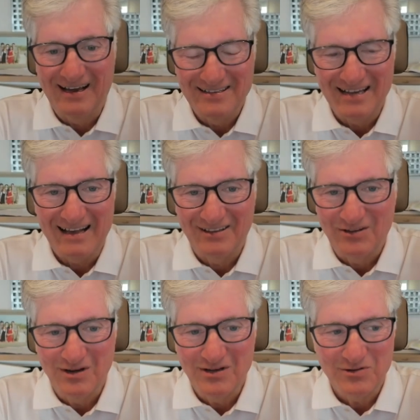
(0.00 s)

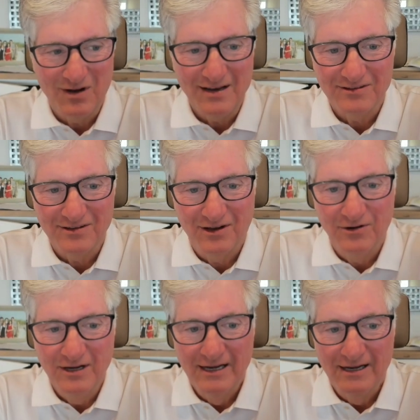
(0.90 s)
exactly, Chris, right?
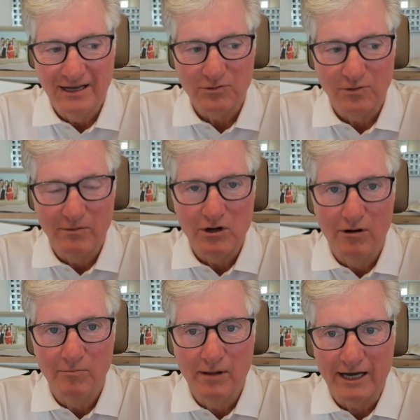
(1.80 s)
So that's why we
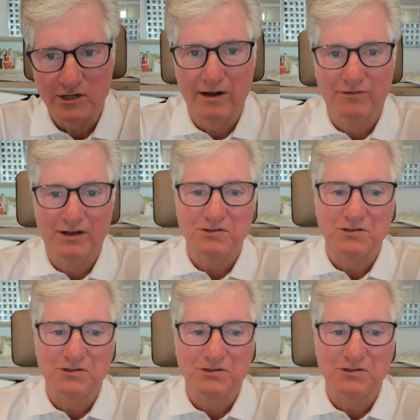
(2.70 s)
call them black swan